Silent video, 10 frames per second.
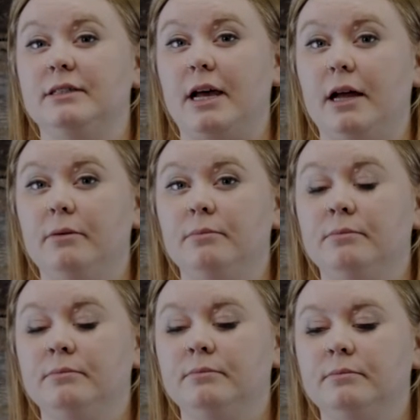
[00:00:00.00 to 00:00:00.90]

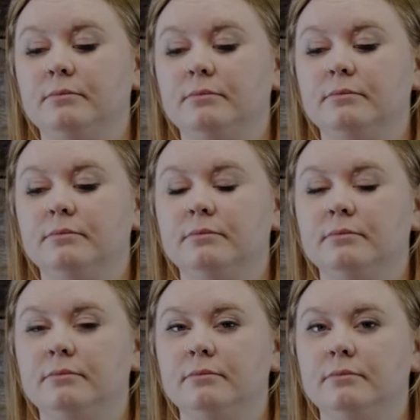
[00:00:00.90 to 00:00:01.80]

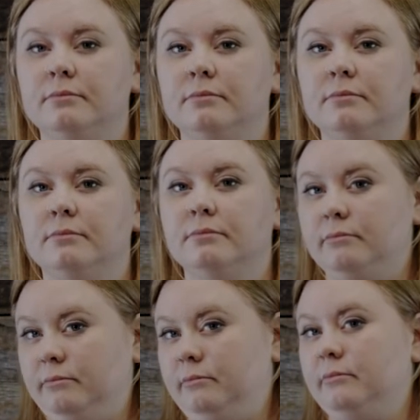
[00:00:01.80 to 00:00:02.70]

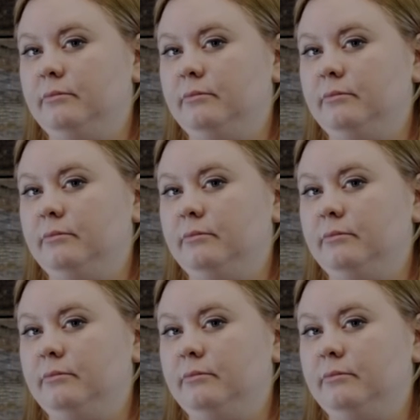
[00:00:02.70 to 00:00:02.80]
(silence)